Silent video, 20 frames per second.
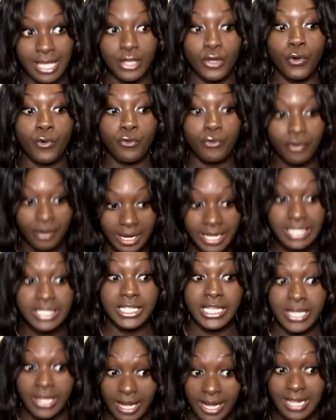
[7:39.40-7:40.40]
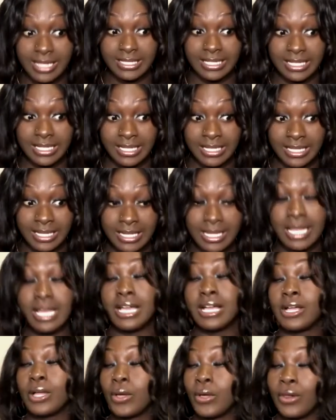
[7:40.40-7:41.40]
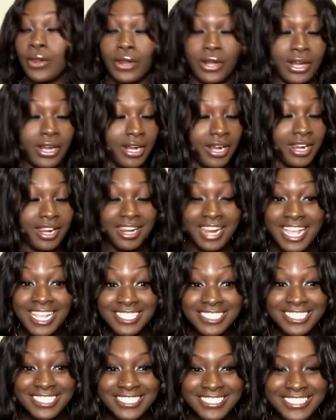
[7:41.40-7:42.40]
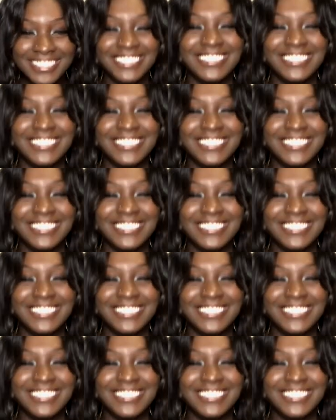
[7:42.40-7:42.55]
Like, crazy, crazy, crazy.